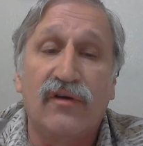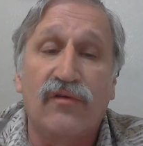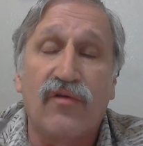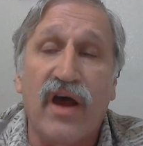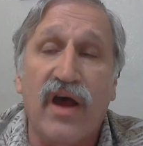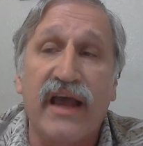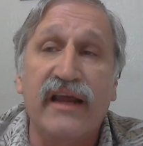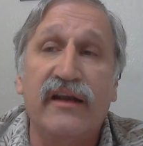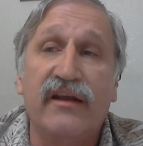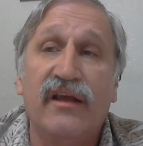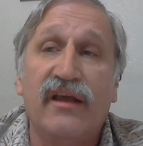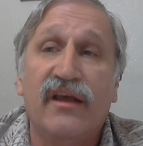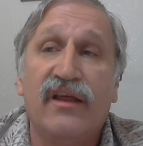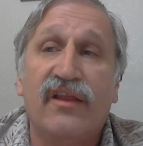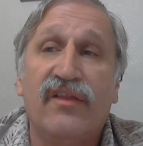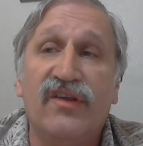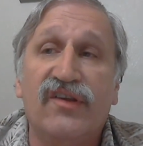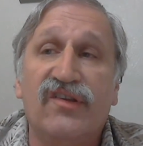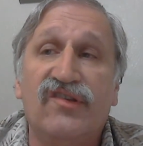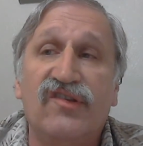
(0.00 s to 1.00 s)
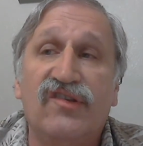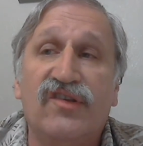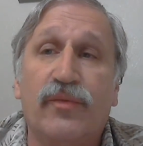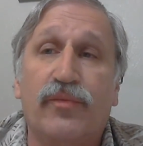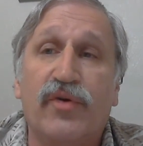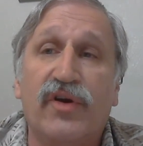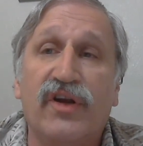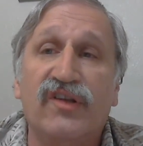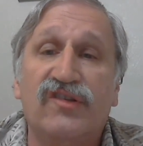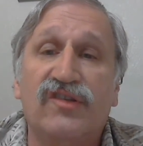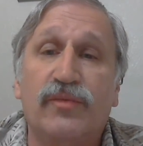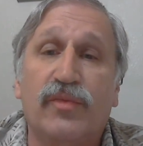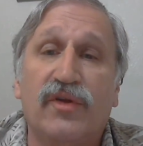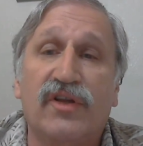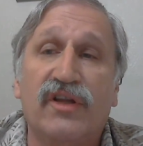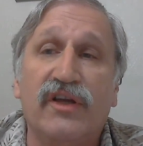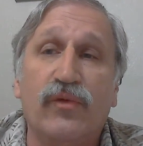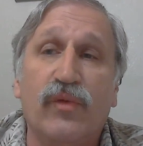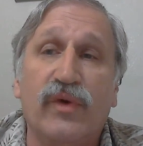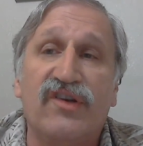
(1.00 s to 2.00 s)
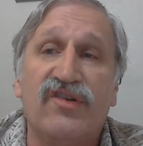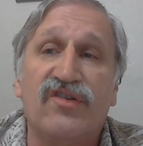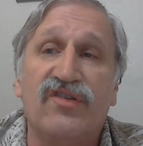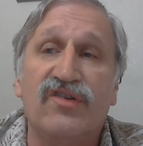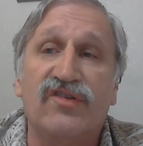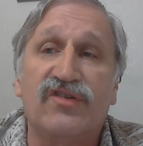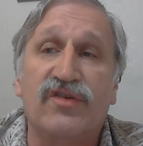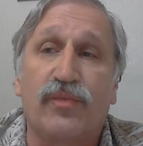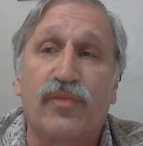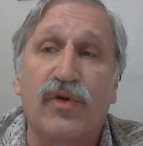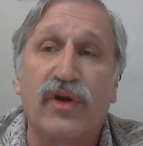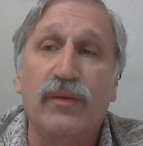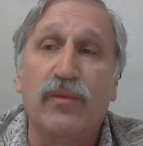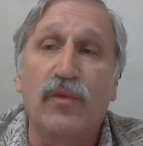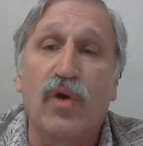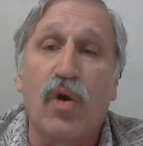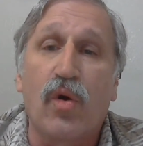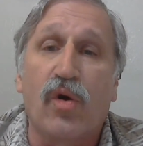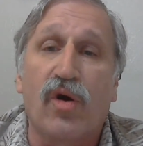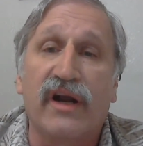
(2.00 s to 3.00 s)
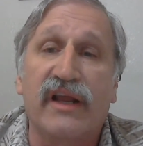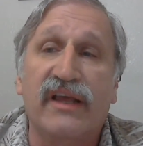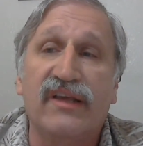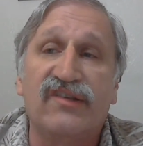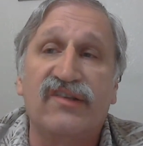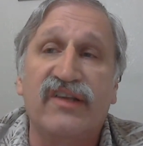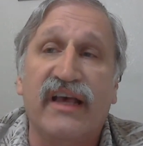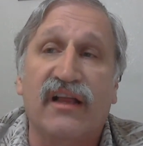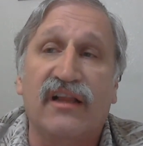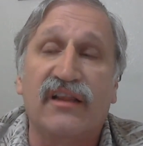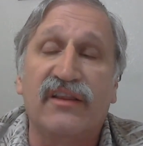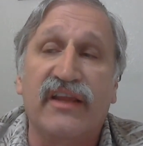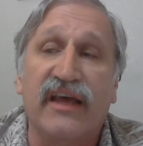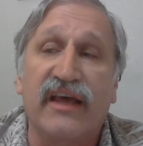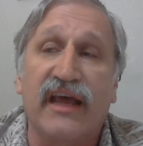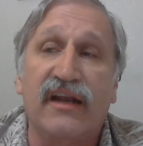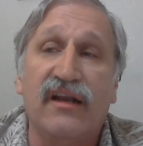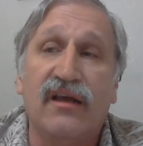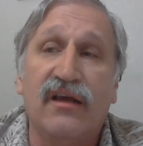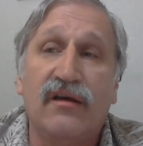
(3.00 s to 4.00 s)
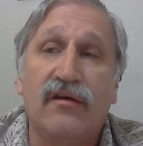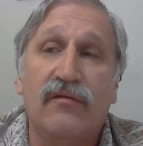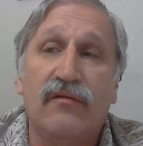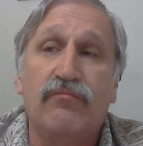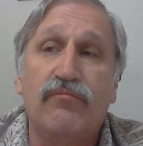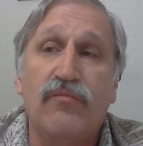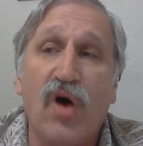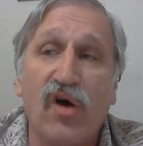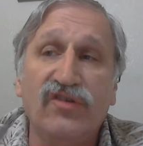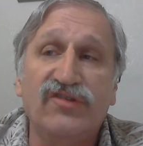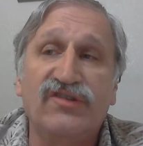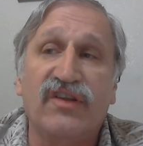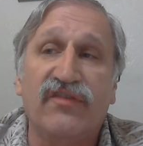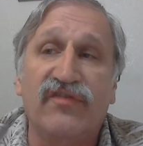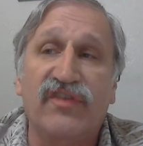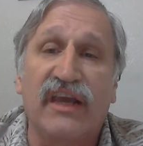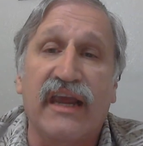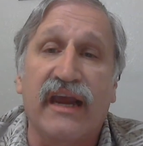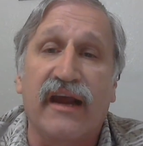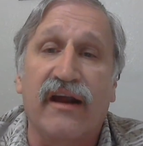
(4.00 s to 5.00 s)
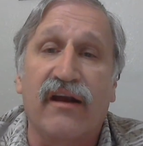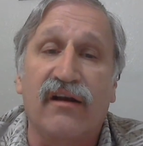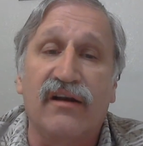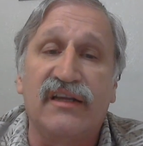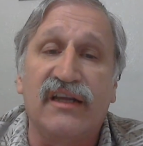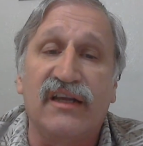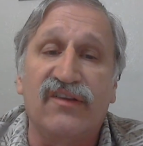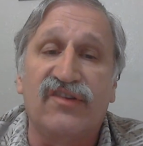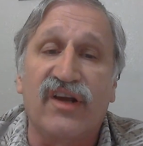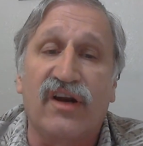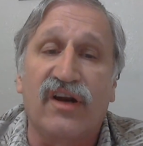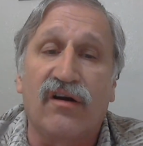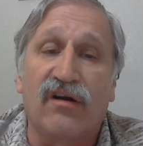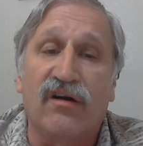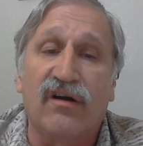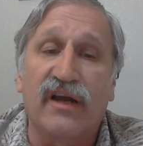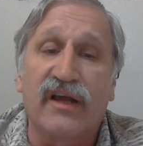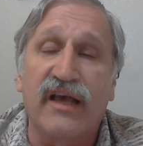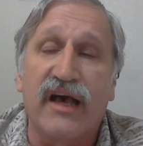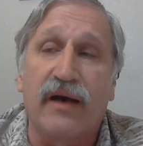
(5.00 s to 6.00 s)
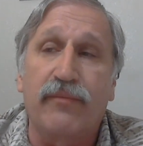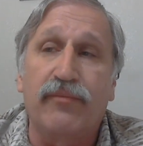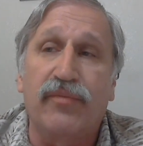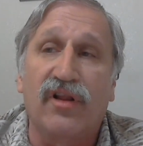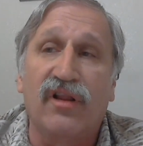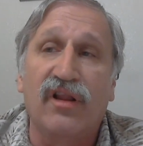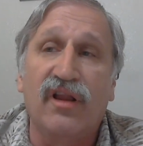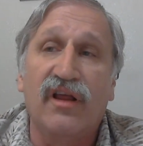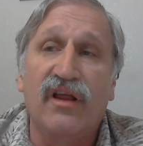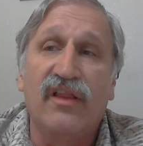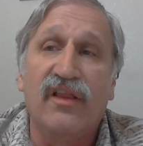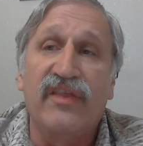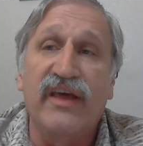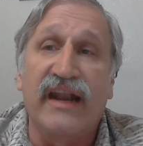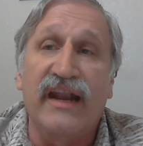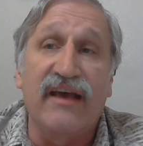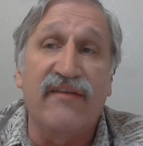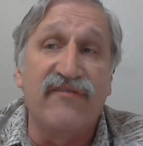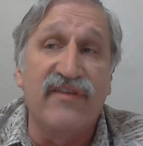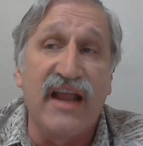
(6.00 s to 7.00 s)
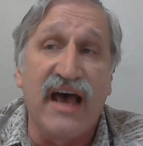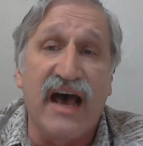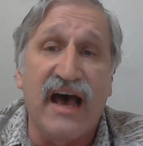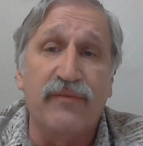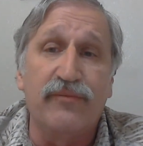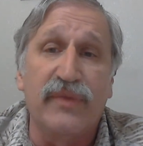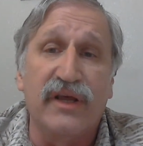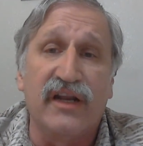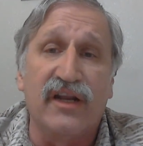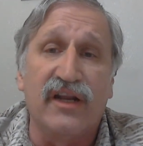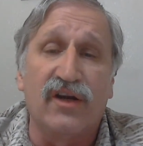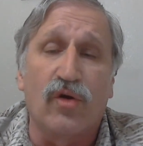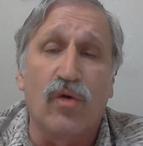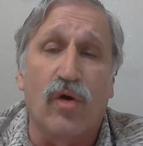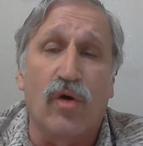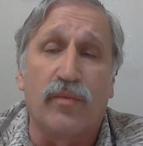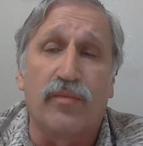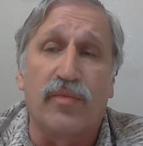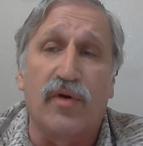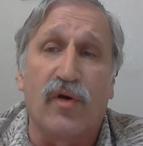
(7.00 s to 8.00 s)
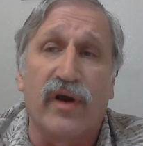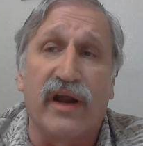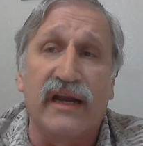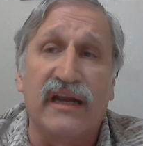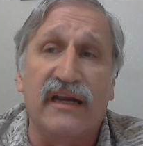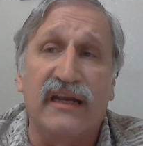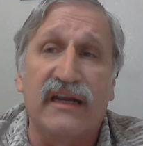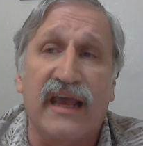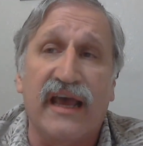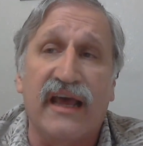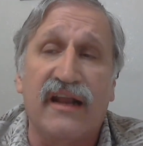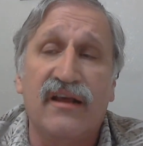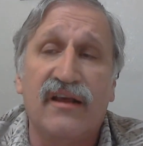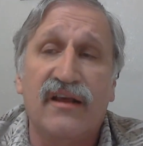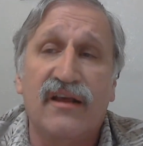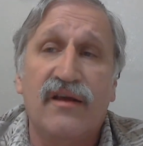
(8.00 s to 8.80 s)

right? This is a principle in which the Supreme Court has held that most of the guarantees, there are a couple, that have not been incorporated yet.